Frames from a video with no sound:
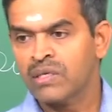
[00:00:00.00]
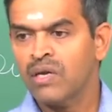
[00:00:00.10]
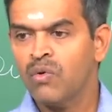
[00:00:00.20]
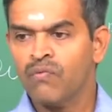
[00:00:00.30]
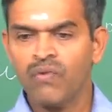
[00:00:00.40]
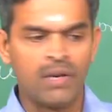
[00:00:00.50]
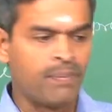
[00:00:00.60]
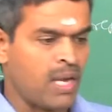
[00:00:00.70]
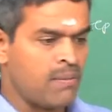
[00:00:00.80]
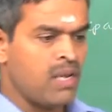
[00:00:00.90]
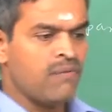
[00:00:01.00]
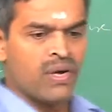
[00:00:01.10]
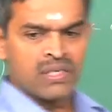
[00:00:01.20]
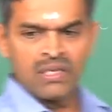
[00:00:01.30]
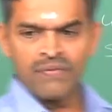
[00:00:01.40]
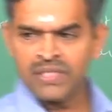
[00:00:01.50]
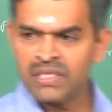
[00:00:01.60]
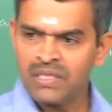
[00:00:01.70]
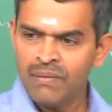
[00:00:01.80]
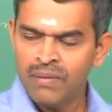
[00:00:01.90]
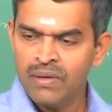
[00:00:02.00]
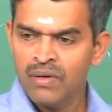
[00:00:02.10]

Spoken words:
can look for a primary function of a system,